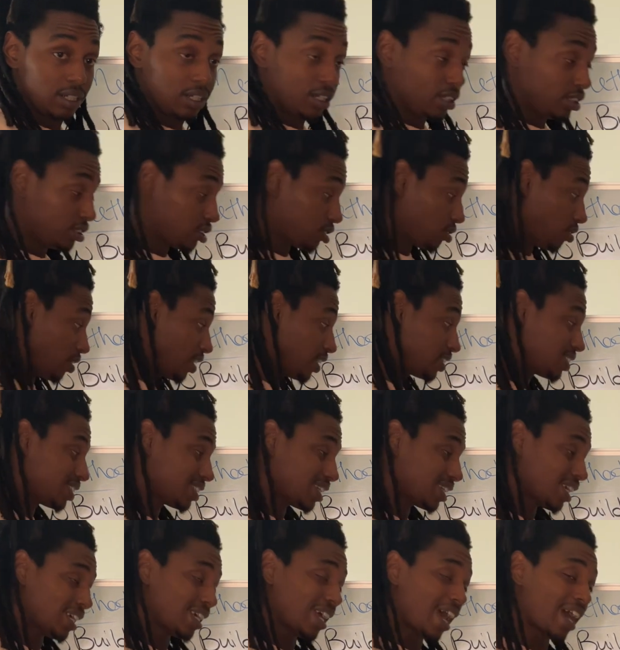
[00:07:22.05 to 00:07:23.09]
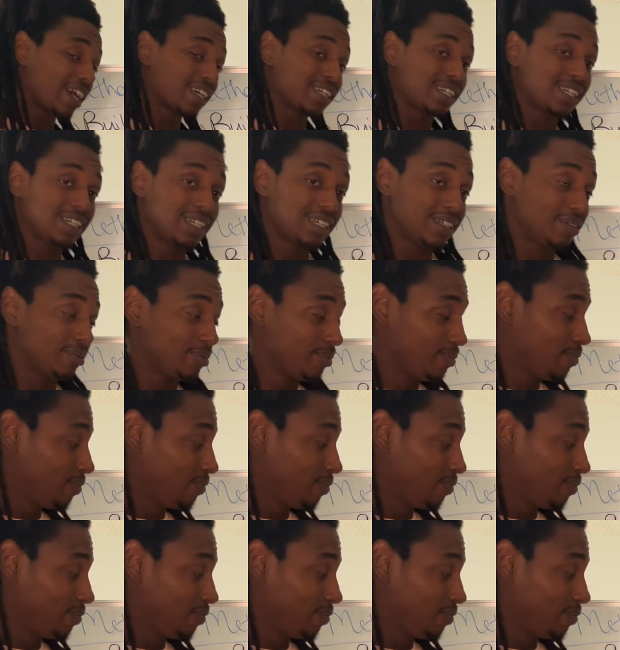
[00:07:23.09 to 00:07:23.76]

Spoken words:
So let's say I get